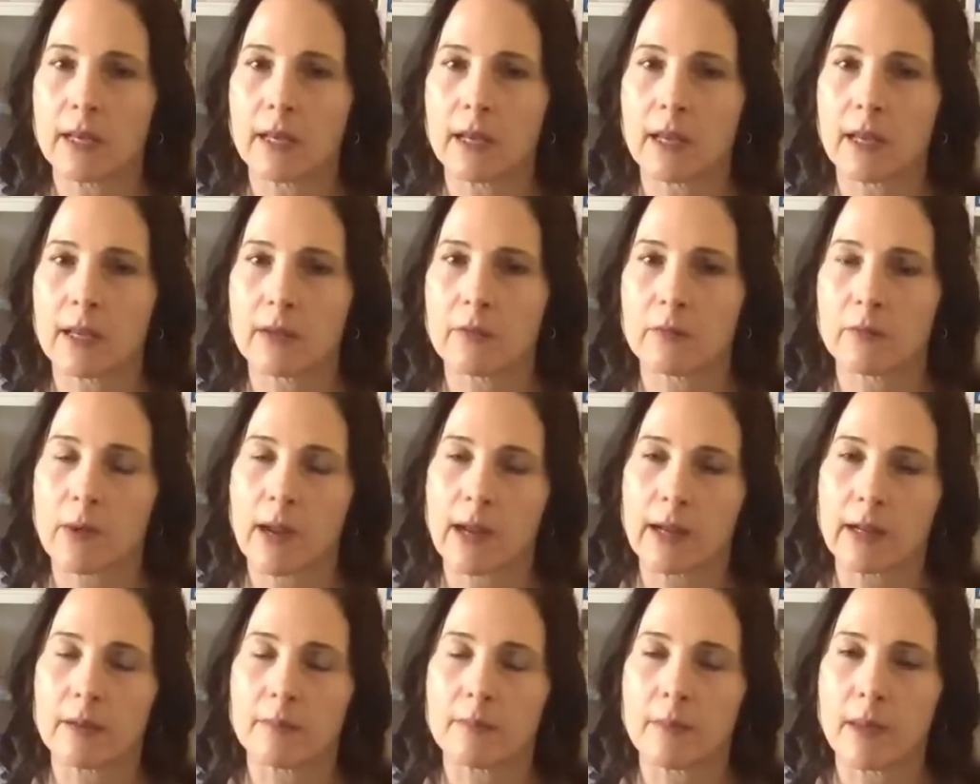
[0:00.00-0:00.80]
And I
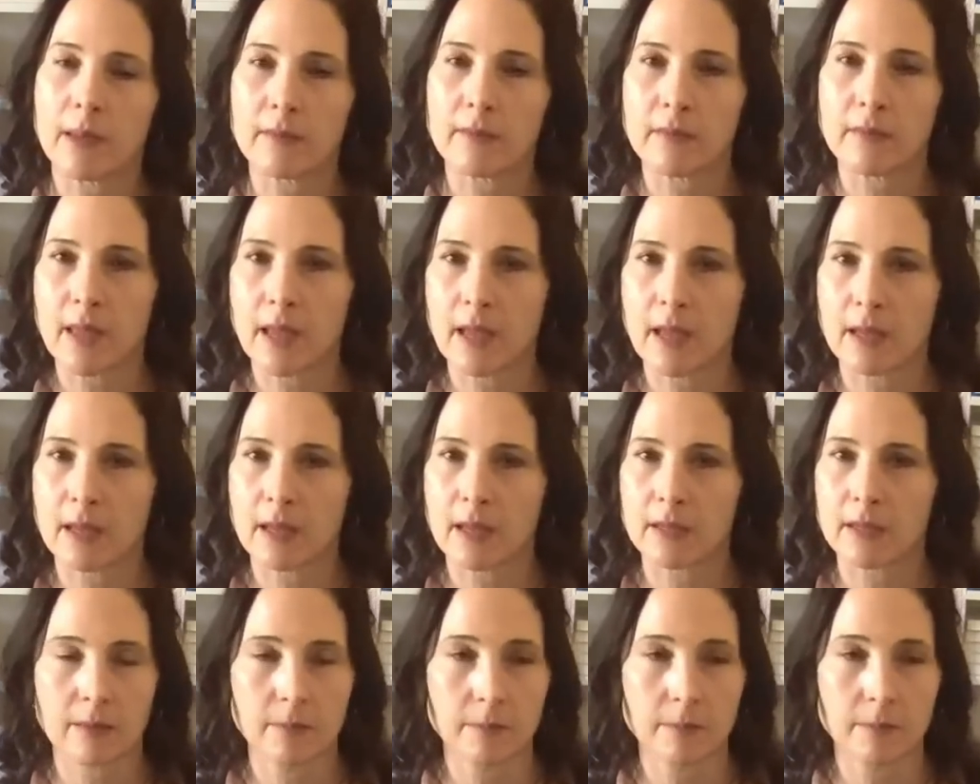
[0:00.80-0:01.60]
recommend
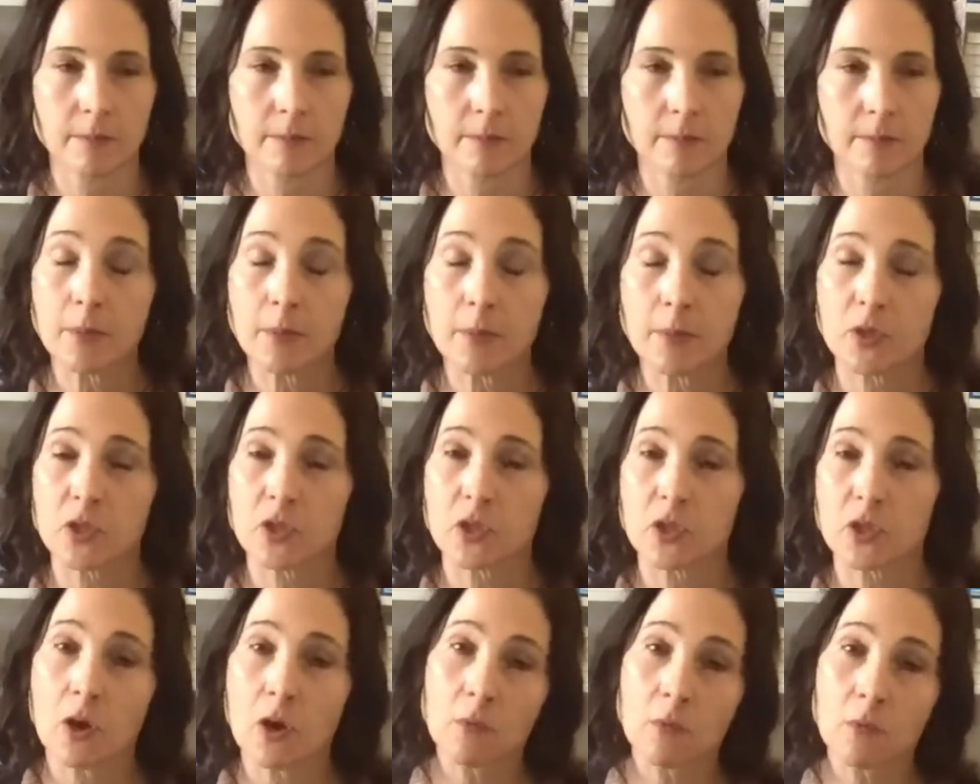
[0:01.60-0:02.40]
that people
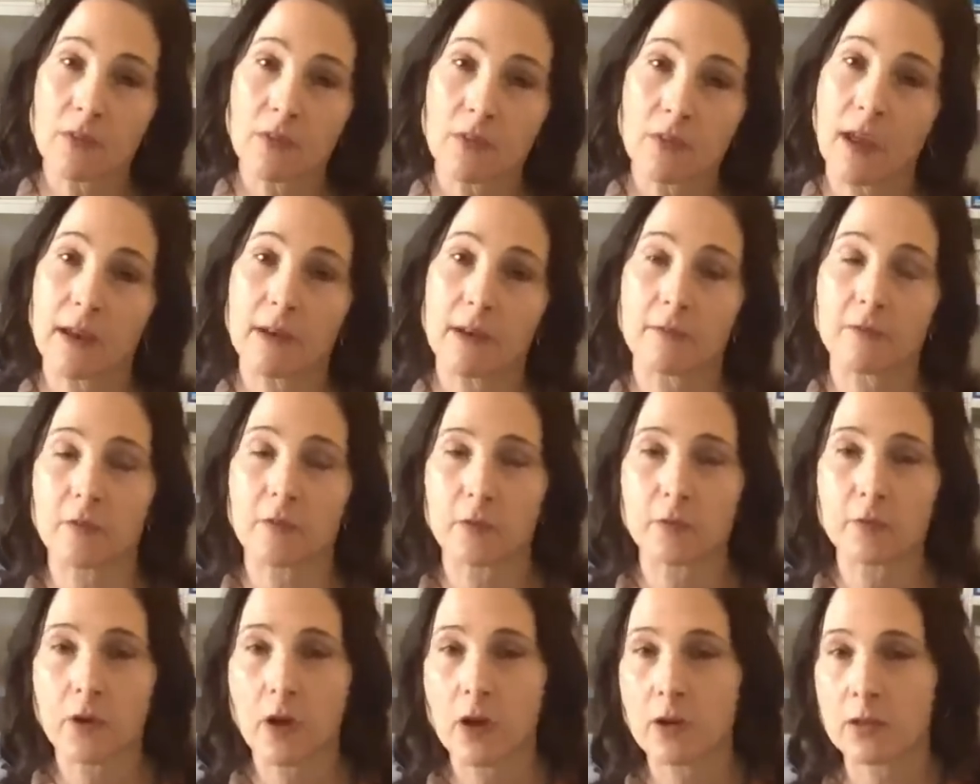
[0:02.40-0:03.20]
start with that
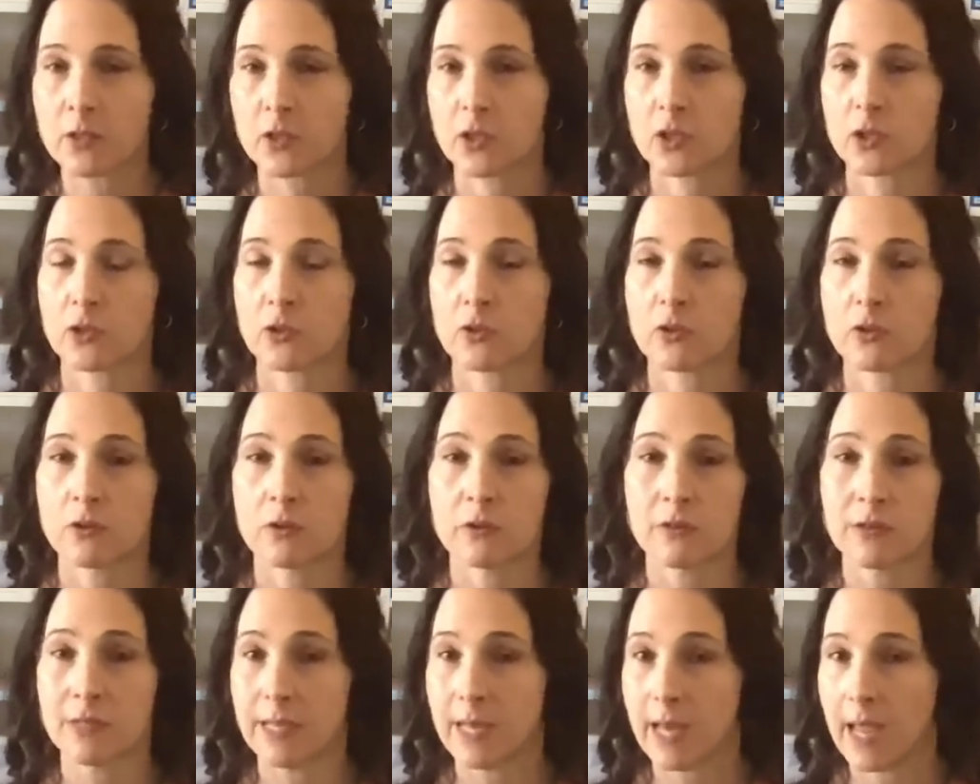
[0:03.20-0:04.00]
if they're not
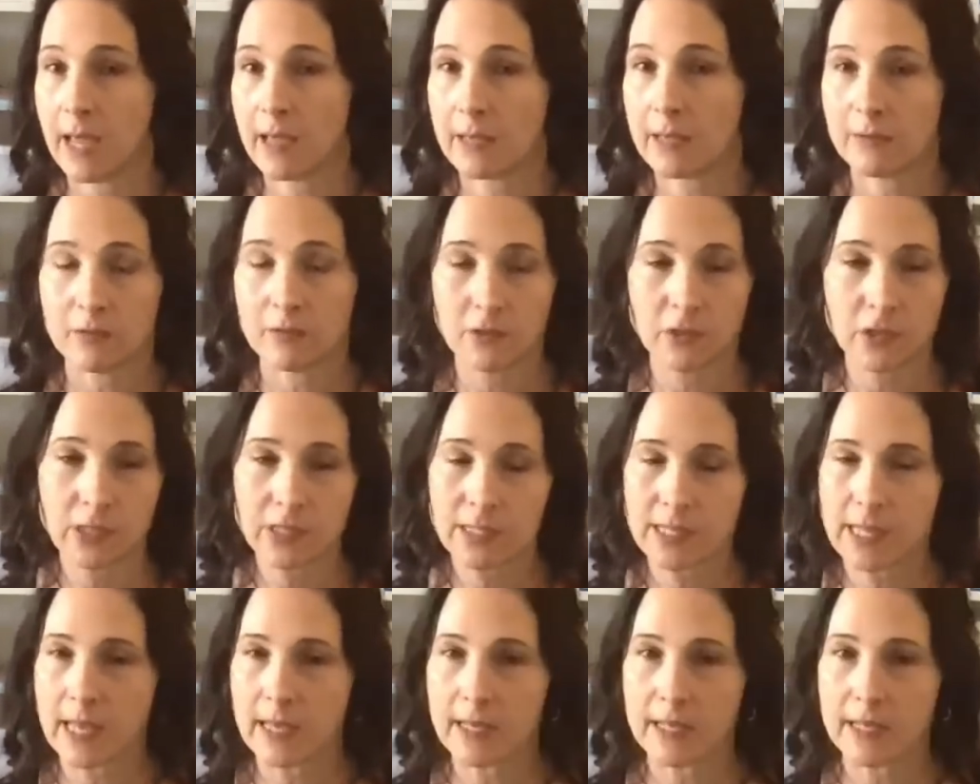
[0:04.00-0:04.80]
sure yet, they're
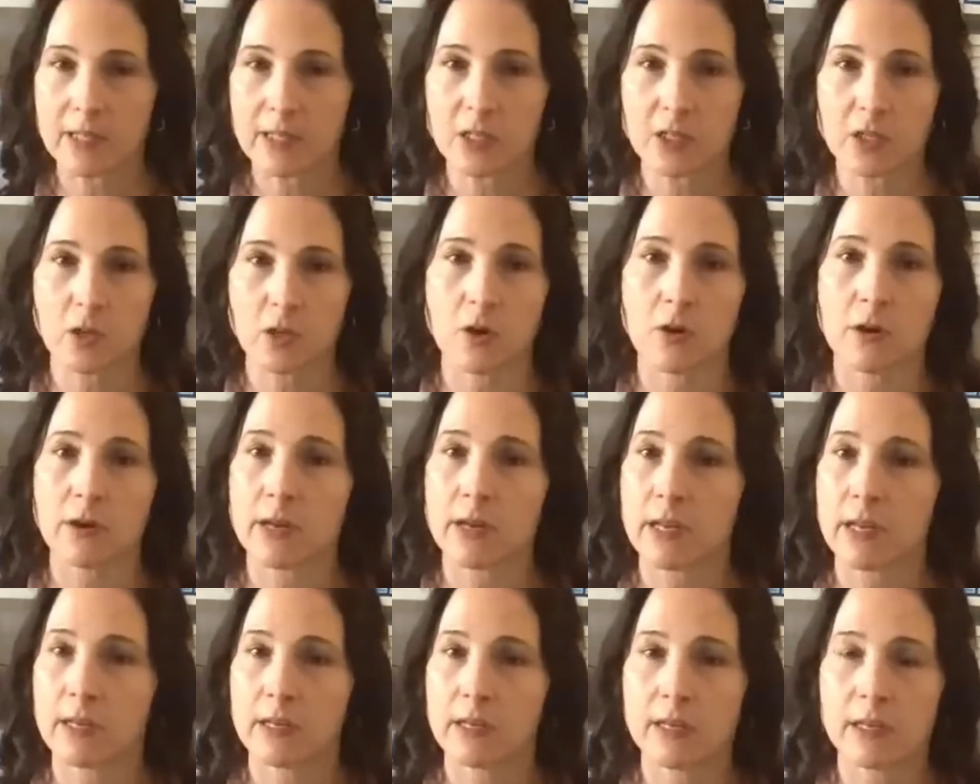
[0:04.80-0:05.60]
just getting
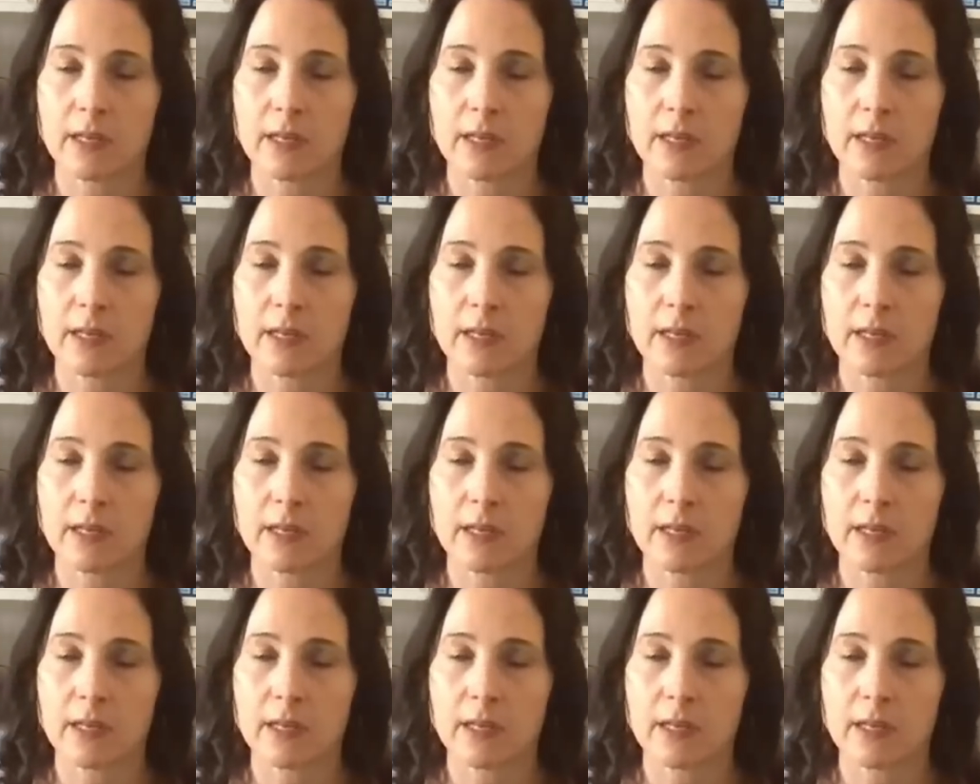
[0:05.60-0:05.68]
started.